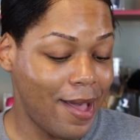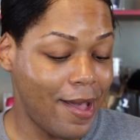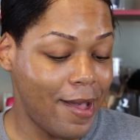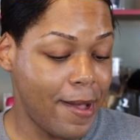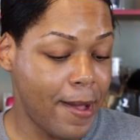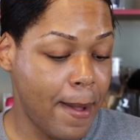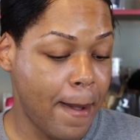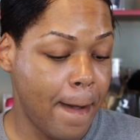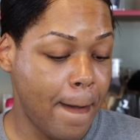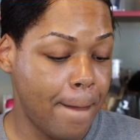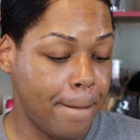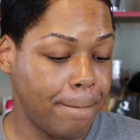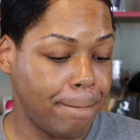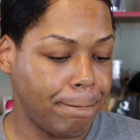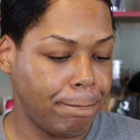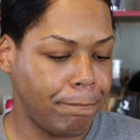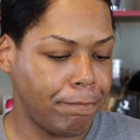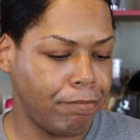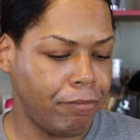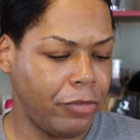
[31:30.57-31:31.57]
Um,
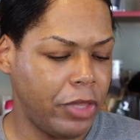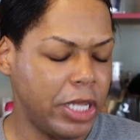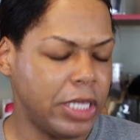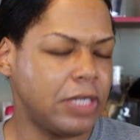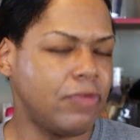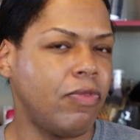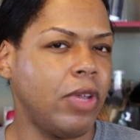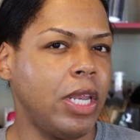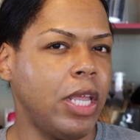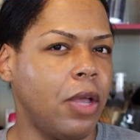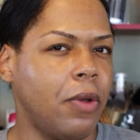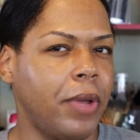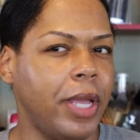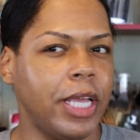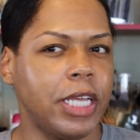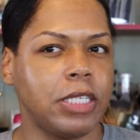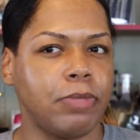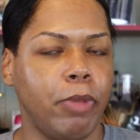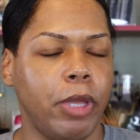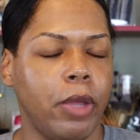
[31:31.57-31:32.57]
this video
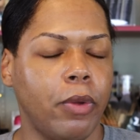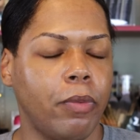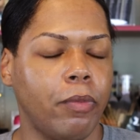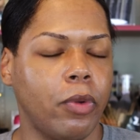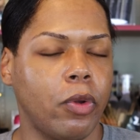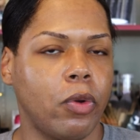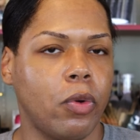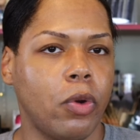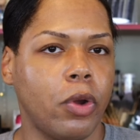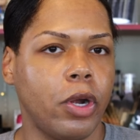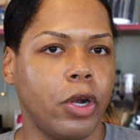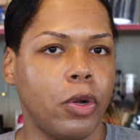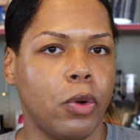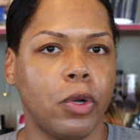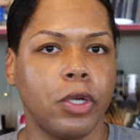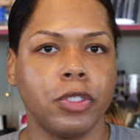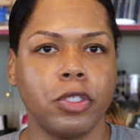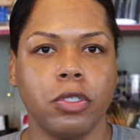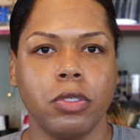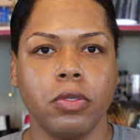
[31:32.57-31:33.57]
is being
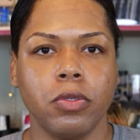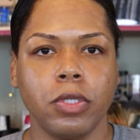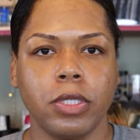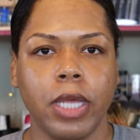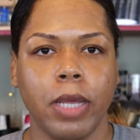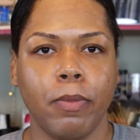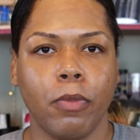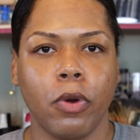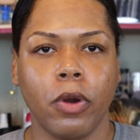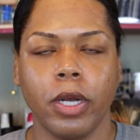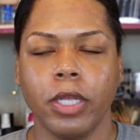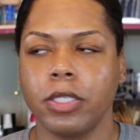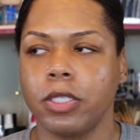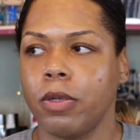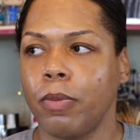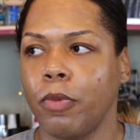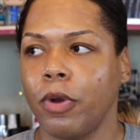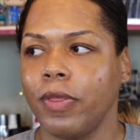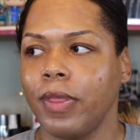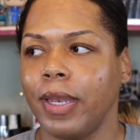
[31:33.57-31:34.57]
recorded on Tuesday morning,
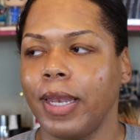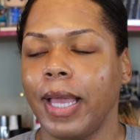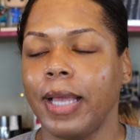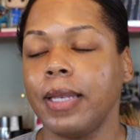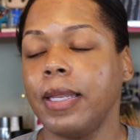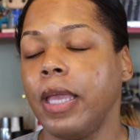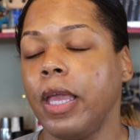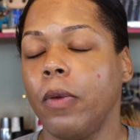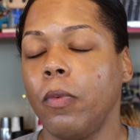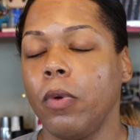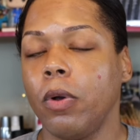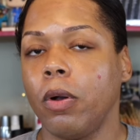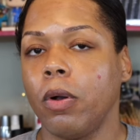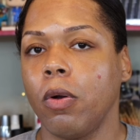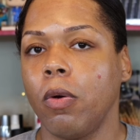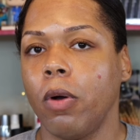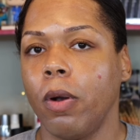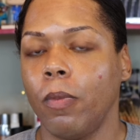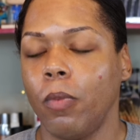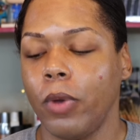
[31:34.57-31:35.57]
so more than likely it will
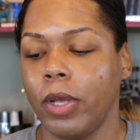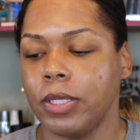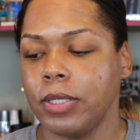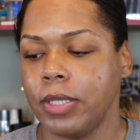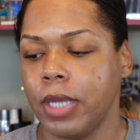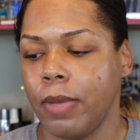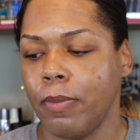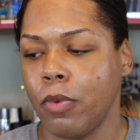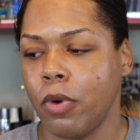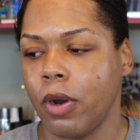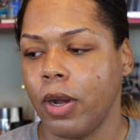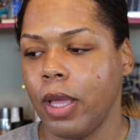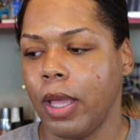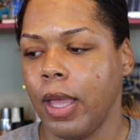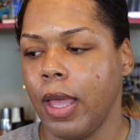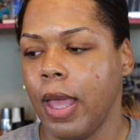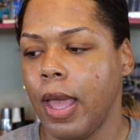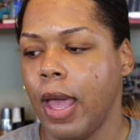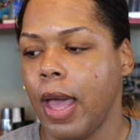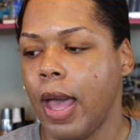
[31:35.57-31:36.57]
go up Wednesday morning.